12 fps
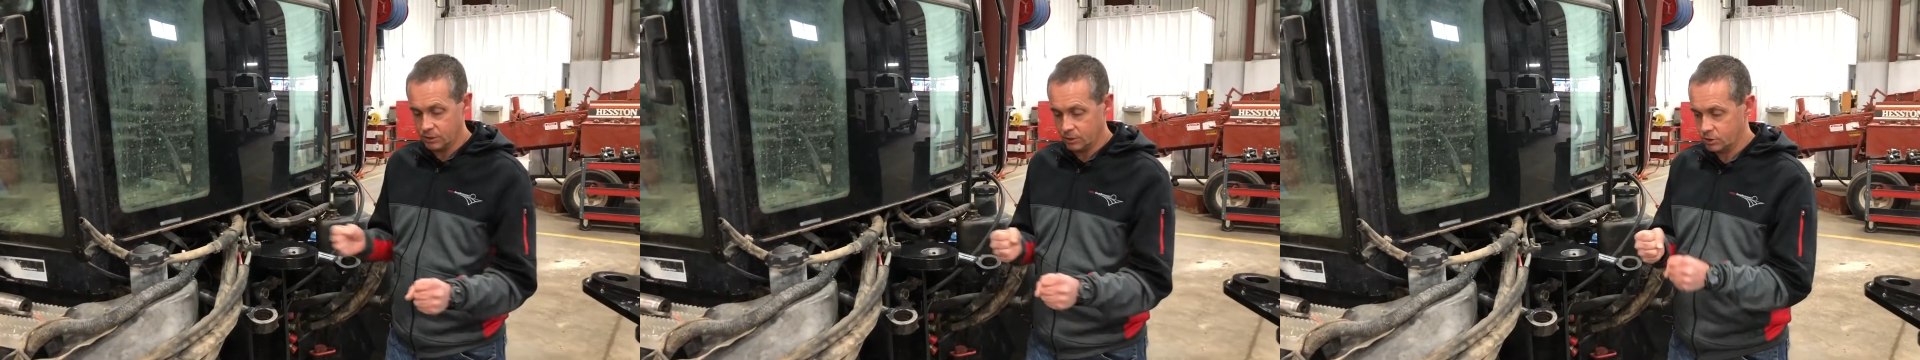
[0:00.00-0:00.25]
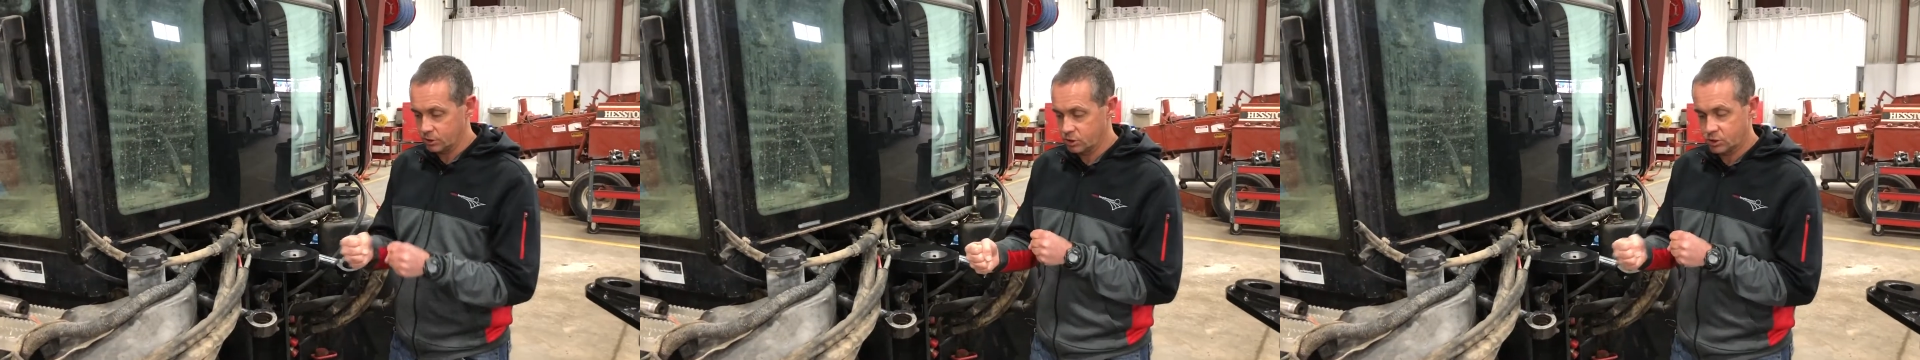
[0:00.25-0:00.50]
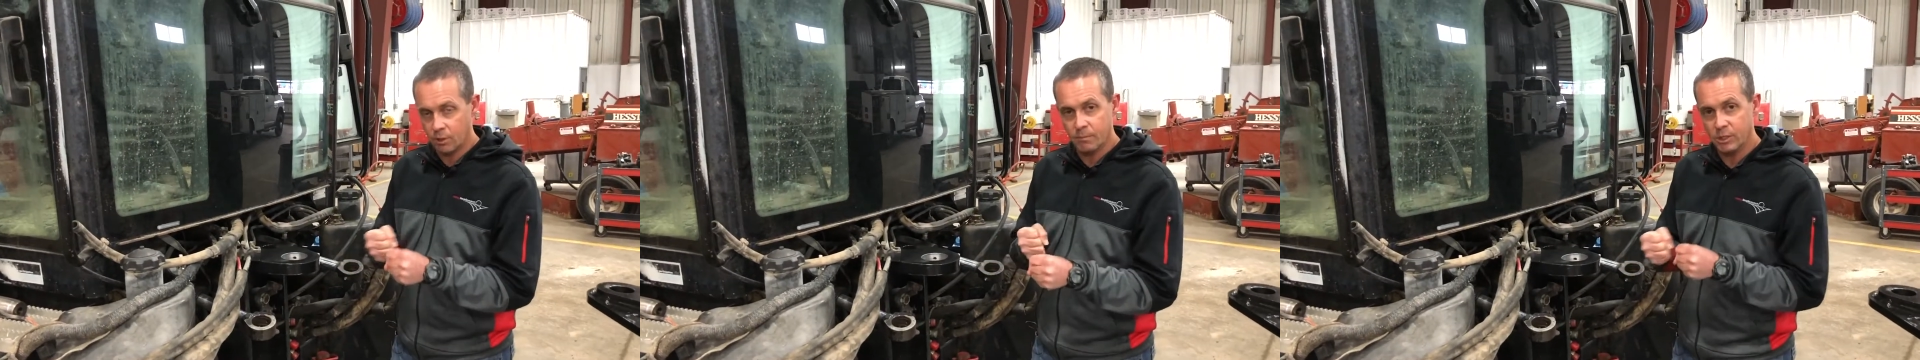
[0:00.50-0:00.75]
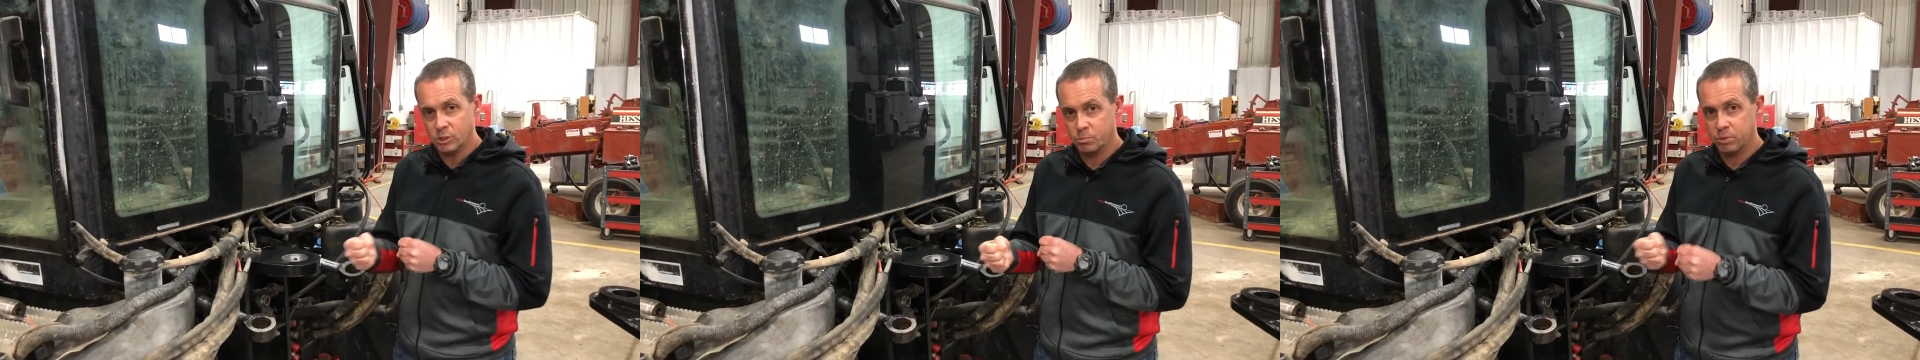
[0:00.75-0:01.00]
There's just so
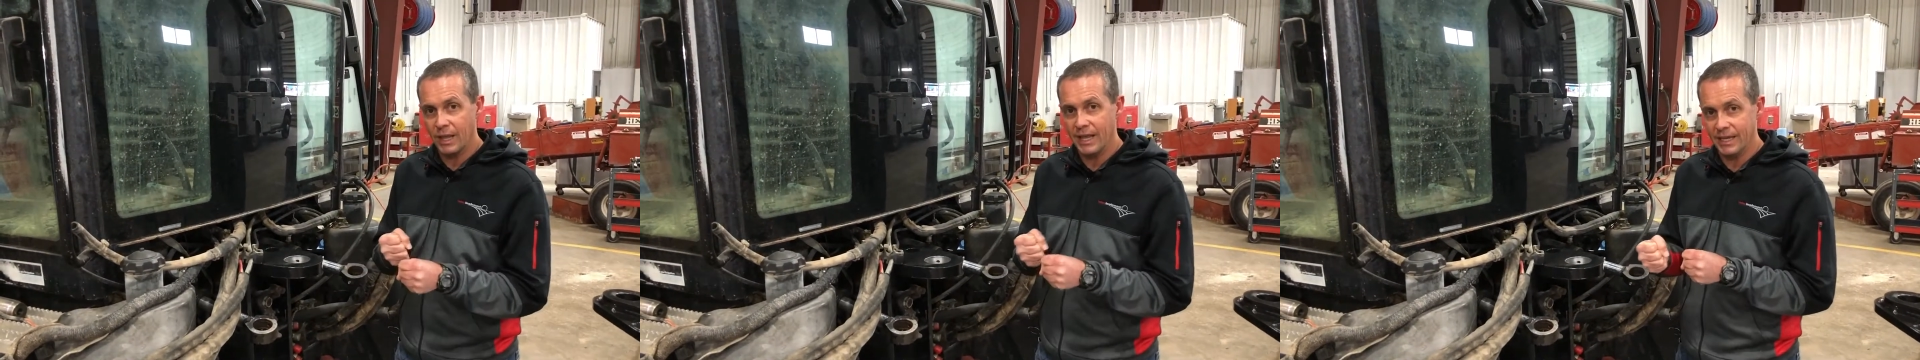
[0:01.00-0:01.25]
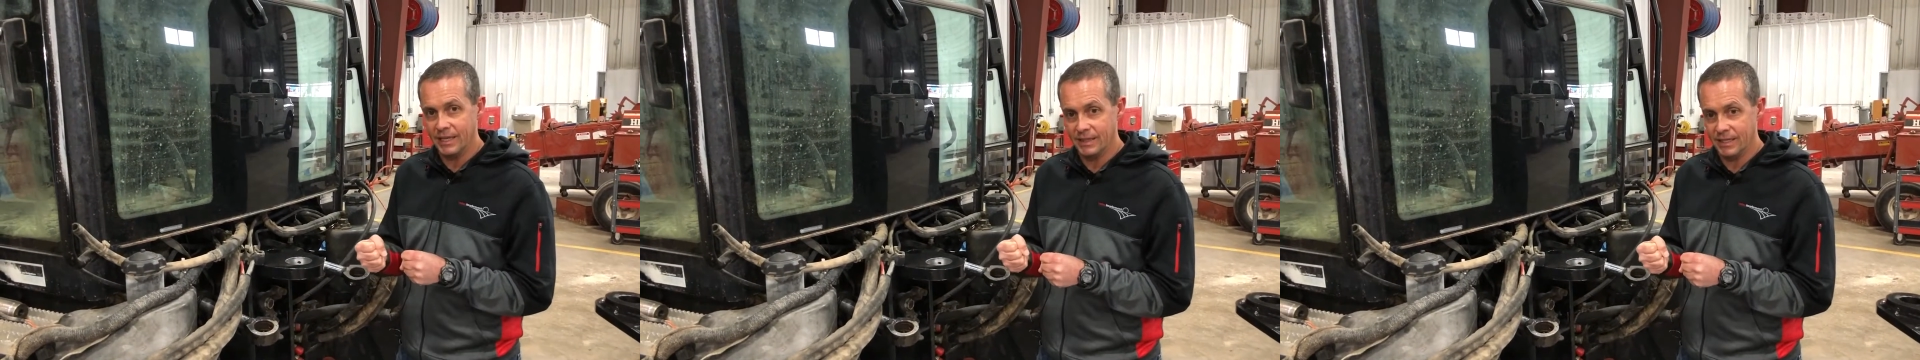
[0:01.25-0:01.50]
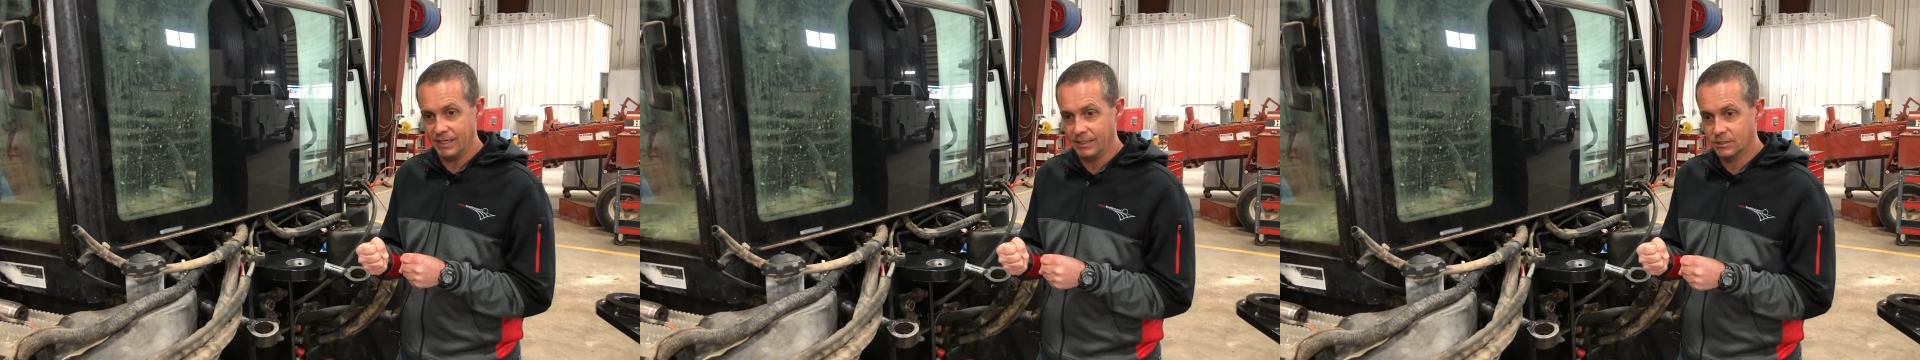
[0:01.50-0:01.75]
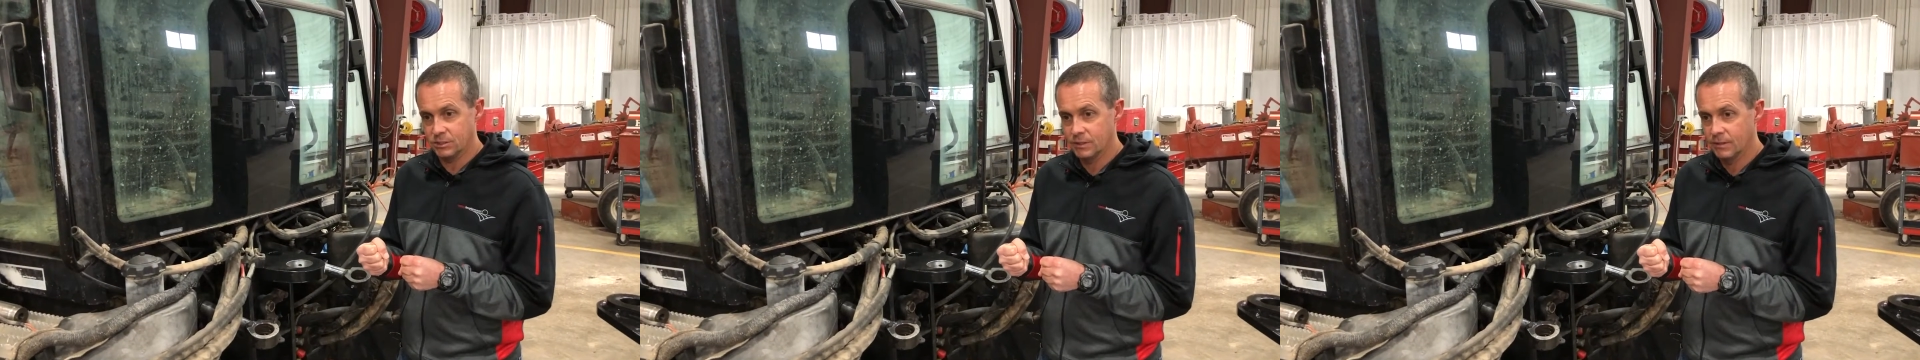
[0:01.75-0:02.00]
much play in
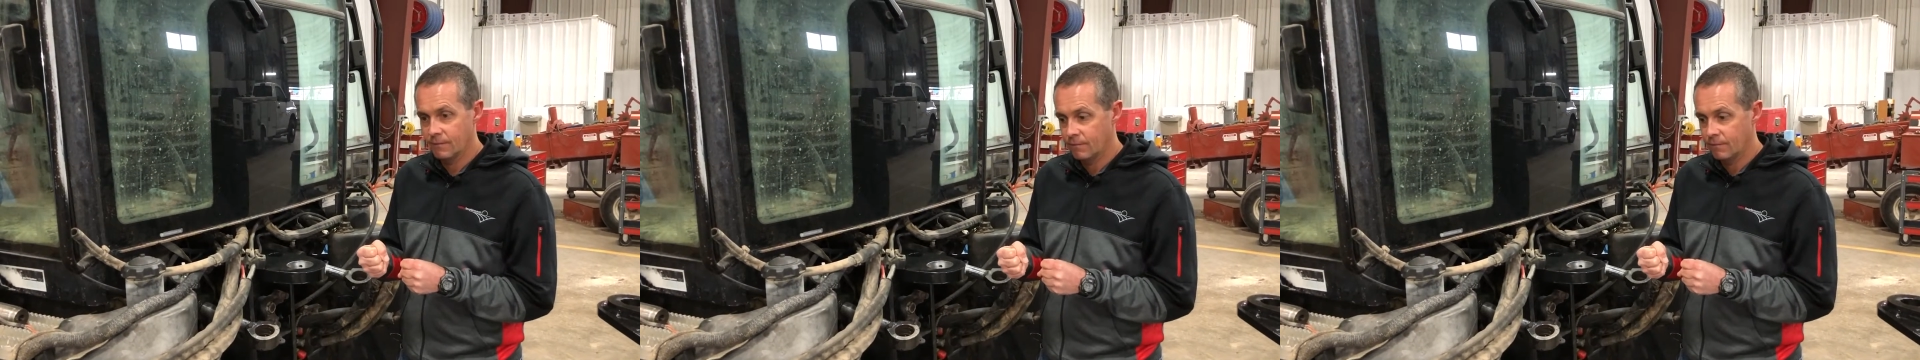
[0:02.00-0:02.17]
these,